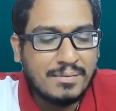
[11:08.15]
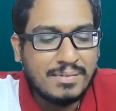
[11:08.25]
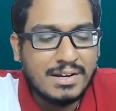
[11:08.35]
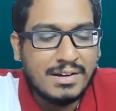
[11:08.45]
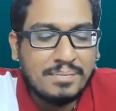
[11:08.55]

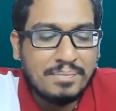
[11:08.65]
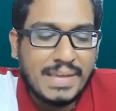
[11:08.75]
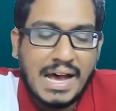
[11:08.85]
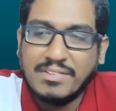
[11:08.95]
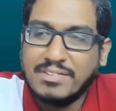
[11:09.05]
the
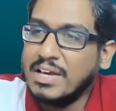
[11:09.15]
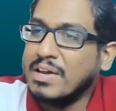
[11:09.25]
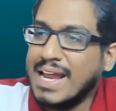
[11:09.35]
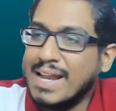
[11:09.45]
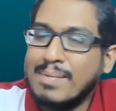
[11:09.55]
Ask a
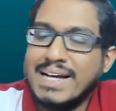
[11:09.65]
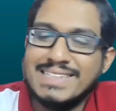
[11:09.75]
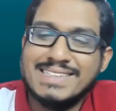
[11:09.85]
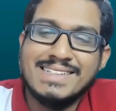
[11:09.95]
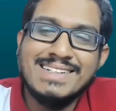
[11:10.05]

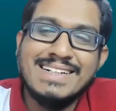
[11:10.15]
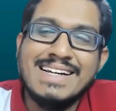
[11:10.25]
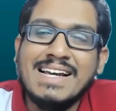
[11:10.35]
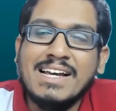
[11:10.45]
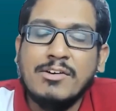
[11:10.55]
Grandmaster
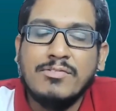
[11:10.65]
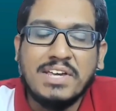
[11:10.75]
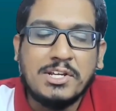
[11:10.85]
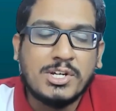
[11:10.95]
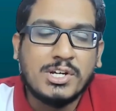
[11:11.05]

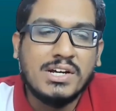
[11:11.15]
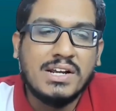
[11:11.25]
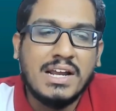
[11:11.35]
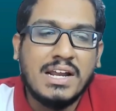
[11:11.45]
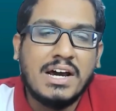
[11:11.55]
feature
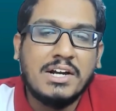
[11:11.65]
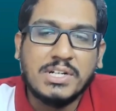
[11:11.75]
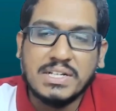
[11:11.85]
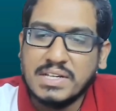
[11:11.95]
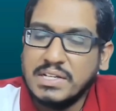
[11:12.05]
in our
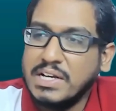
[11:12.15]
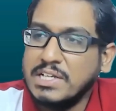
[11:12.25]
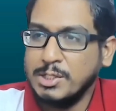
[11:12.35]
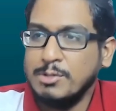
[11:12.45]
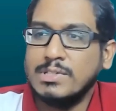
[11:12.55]
Chess
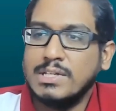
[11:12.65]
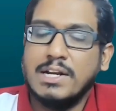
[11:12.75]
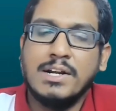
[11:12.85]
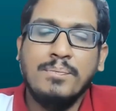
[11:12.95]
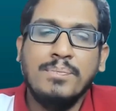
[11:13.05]
Gaja's
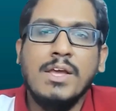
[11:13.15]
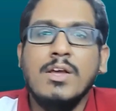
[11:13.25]
newsletter.